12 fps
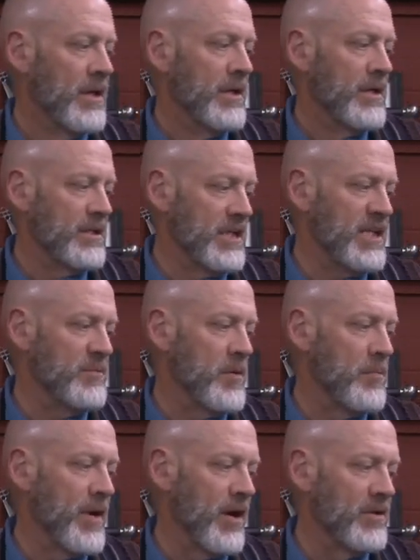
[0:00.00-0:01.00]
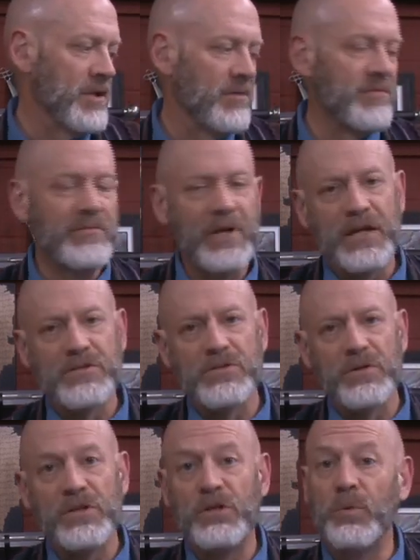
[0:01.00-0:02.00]
Need to be prepared to give answer to it.
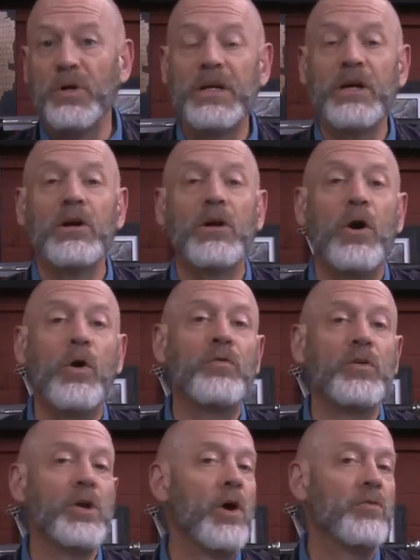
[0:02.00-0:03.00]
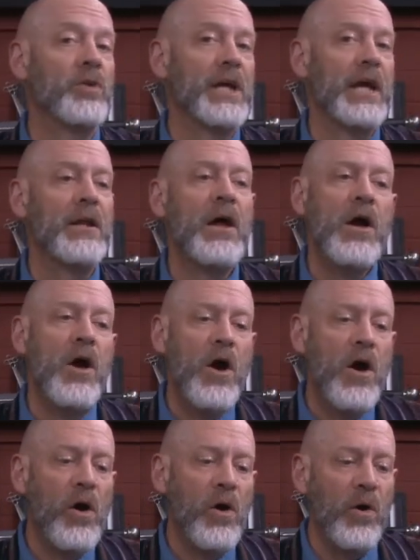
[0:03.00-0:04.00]
You will hear it over and over again.
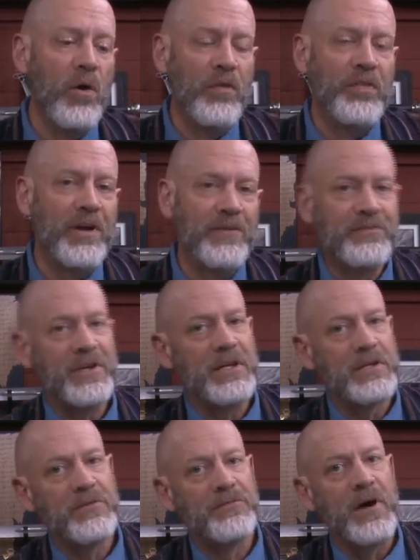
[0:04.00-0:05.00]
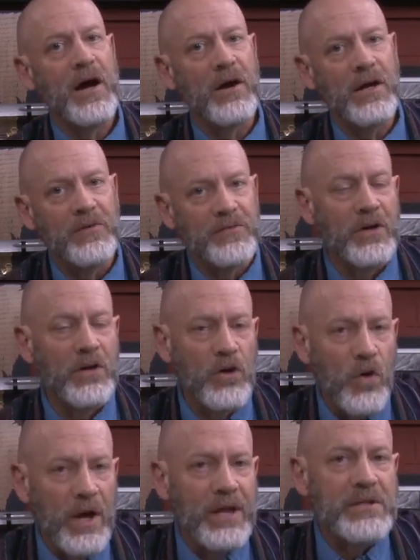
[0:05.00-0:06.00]
Hold their feet to the fire. If they're
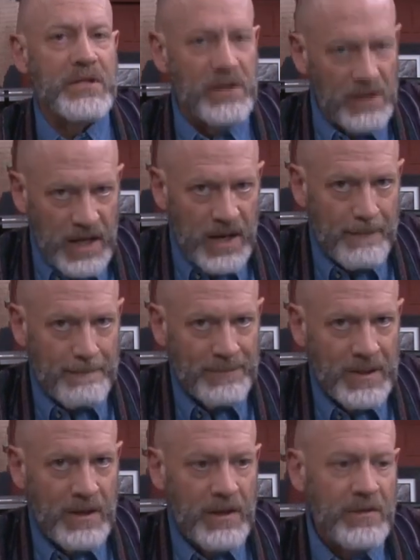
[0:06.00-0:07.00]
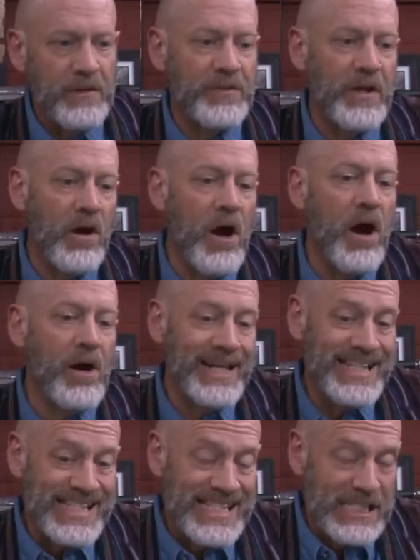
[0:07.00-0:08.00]
going to claim that there are
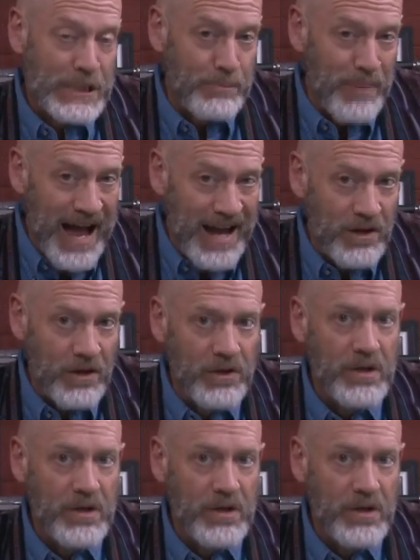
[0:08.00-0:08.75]
inspired